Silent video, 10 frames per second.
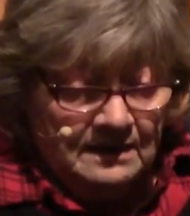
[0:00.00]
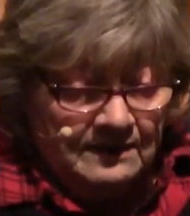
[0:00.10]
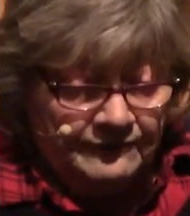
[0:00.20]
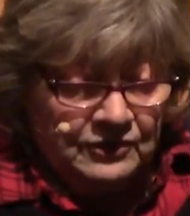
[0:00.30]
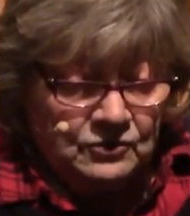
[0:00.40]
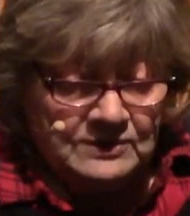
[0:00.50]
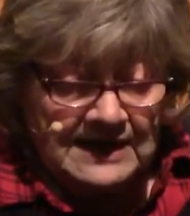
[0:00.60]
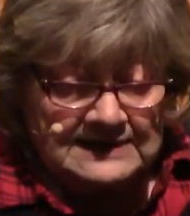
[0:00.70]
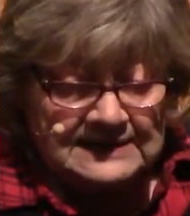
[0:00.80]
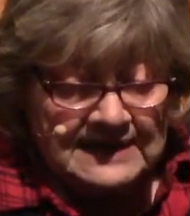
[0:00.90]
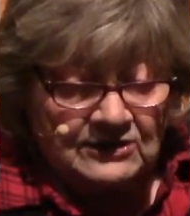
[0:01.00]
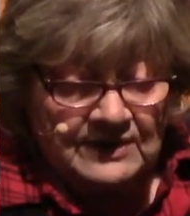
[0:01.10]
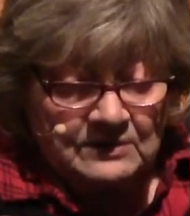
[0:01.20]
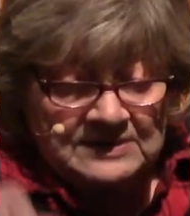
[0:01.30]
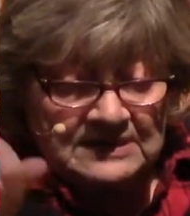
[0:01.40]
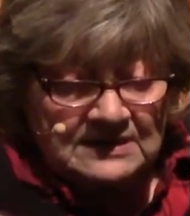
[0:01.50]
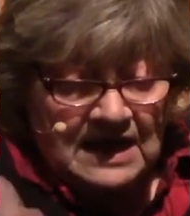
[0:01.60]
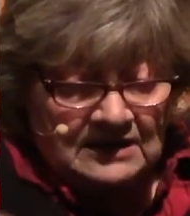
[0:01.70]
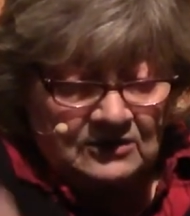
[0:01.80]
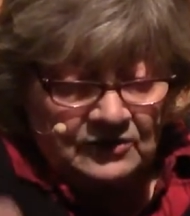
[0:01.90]
A few days later, there was a
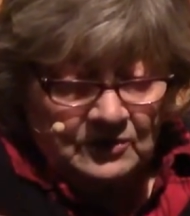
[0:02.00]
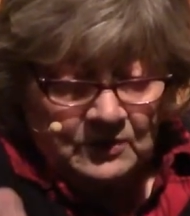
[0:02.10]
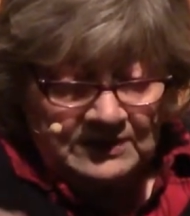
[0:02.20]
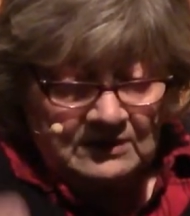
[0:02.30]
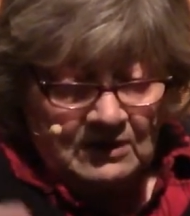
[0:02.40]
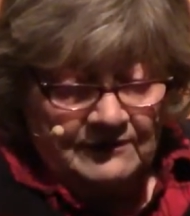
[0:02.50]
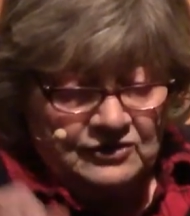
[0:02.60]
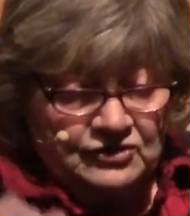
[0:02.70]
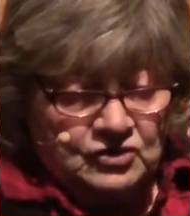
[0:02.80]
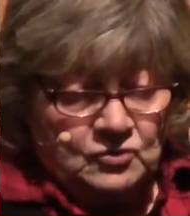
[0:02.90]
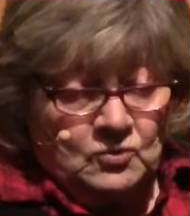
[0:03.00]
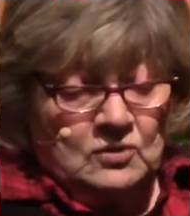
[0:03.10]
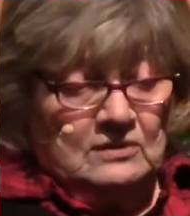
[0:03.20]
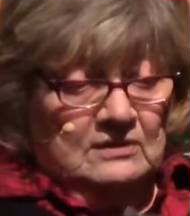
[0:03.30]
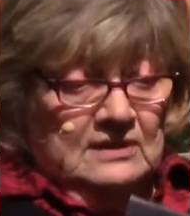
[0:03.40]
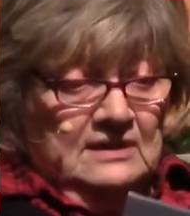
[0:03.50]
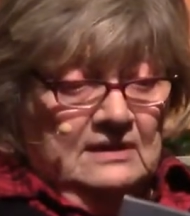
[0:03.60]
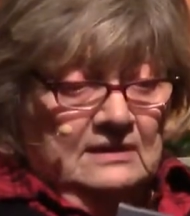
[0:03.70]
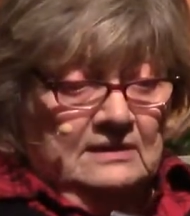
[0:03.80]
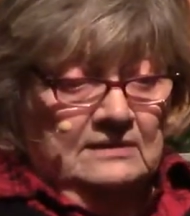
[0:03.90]
knock on the woodcarver's door.
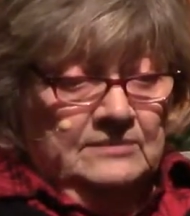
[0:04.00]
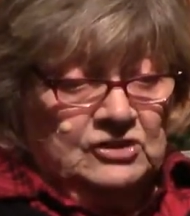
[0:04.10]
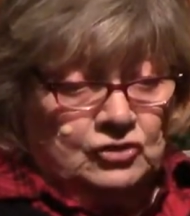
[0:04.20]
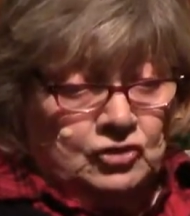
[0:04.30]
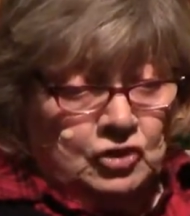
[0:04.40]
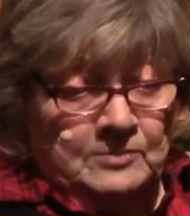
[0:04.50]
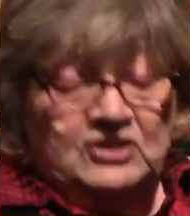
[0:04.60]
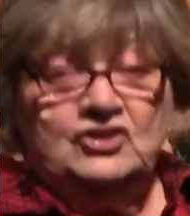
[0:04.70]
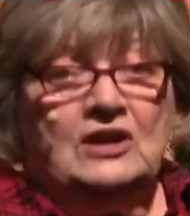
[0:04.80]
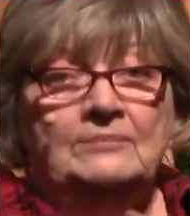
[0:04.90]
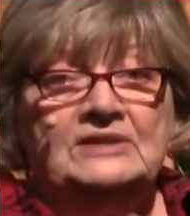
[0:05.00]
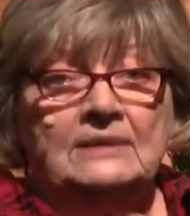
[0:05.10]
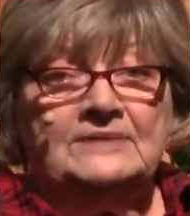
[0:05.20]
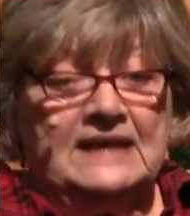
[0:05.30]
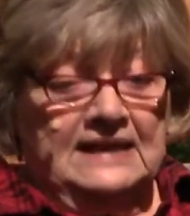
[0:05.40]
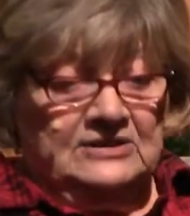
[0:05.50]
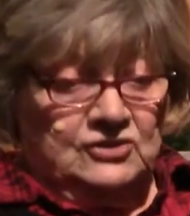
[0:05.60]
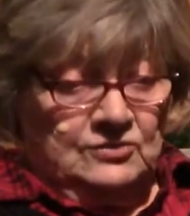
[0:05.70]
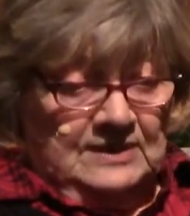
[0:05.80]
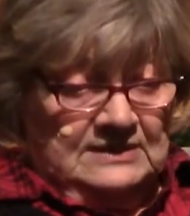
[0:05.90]
Mr. Toomey jumped up to
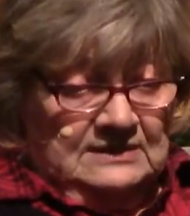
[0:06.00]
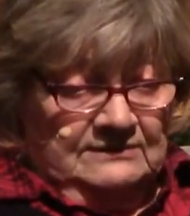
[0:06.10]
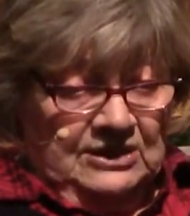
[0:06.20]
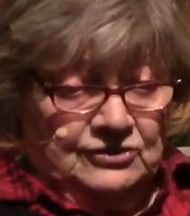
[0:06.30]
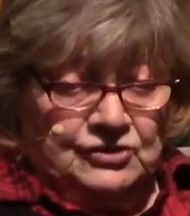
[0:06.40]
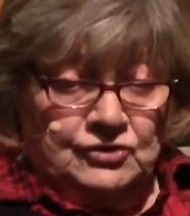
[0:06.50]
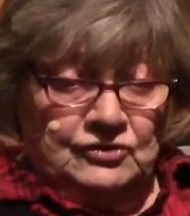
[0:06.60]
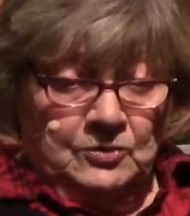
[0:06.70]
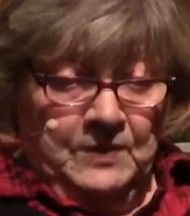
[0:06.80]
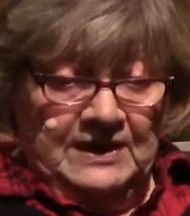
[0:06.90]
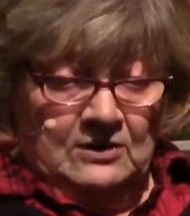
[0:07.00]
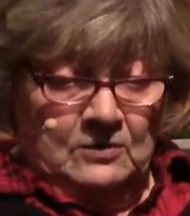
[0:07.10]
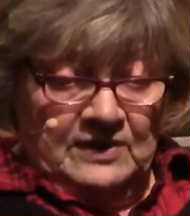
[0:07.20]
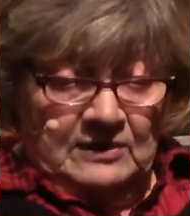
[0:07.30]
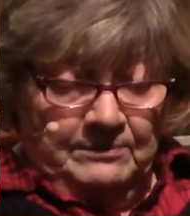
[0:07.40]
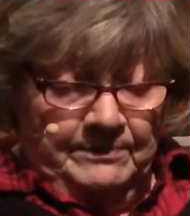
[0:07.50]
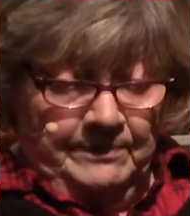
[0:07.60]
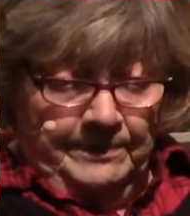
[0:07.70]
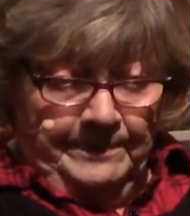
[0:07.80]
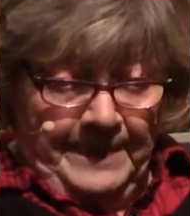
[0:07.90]
answer it. There stood the widow with
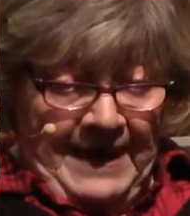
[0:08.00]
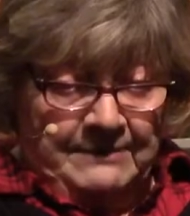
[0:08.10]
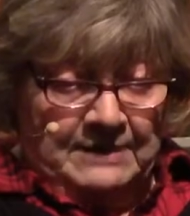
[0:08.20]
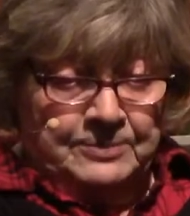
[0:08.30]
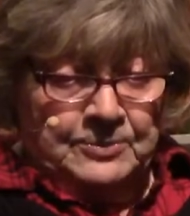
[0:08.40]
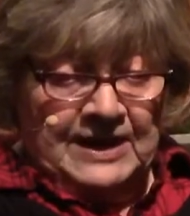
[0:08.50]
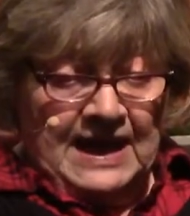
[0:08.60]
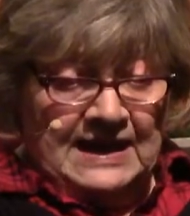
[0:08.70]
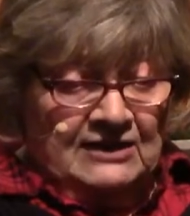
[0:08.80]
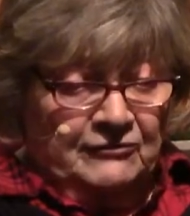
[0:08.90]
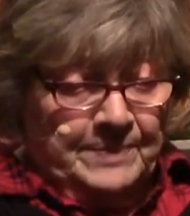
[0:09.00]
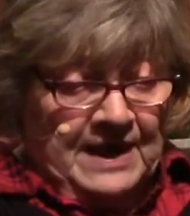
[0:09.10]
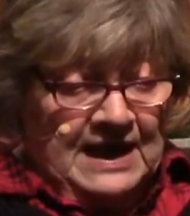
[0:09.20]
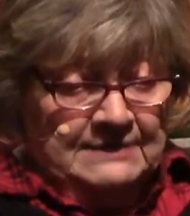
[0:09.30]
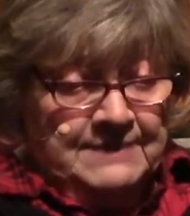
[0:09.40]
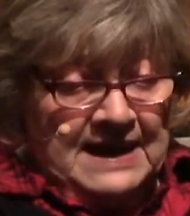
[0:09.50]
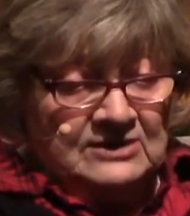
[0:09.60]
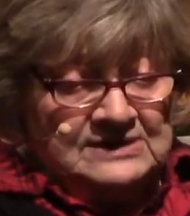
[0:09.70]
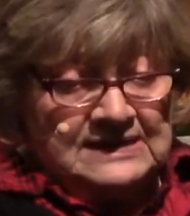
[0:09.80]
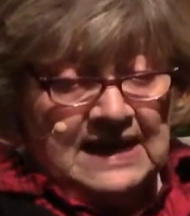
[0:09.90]
a bouquet of pine
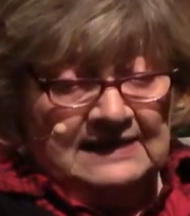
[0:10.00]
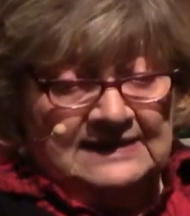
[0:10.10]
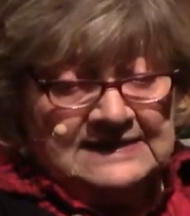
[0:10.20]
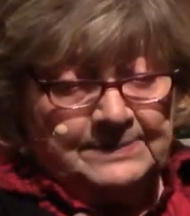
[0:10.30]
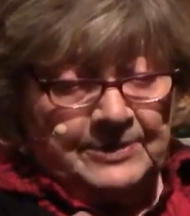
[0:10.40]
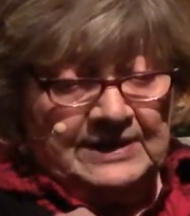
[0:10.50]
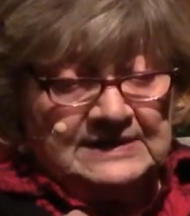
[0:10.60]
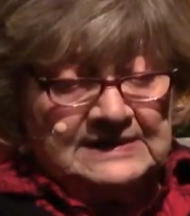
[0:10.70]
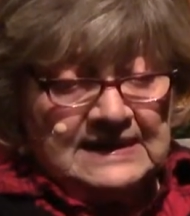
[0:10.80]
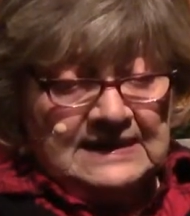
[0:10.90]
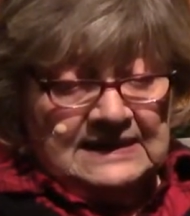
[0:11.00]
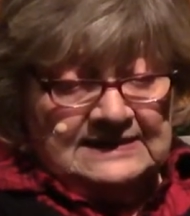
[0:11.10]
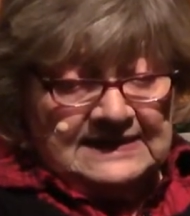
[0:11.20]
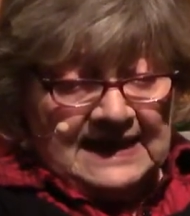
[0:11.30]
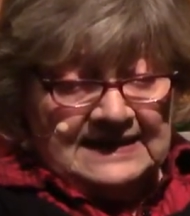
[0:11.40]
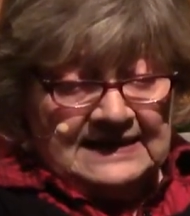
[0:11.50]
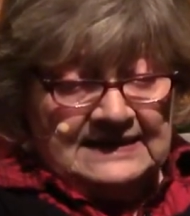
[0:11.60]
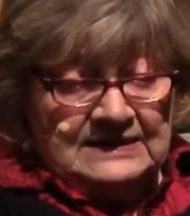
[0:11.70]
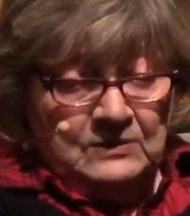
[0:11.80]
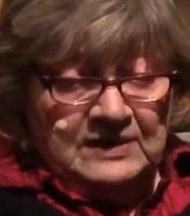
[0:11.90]
boughs and holly sprigs,
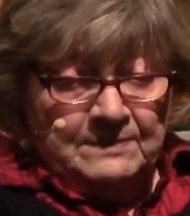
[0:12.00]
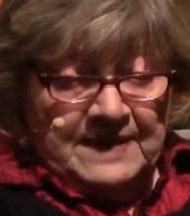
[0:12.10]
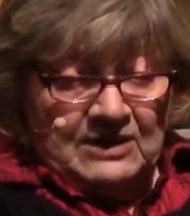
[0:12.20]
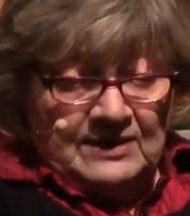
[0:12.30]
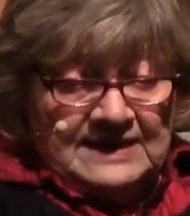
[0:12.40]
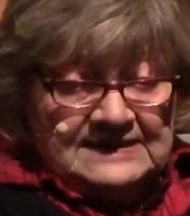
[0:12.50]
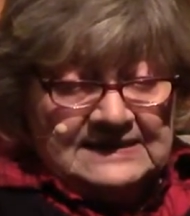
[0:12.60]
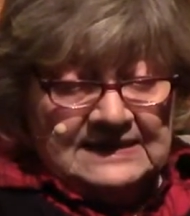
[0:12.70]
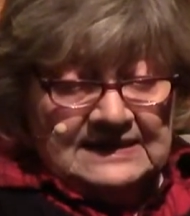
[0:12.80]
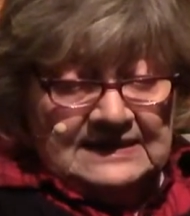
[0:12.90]
dotted with berries.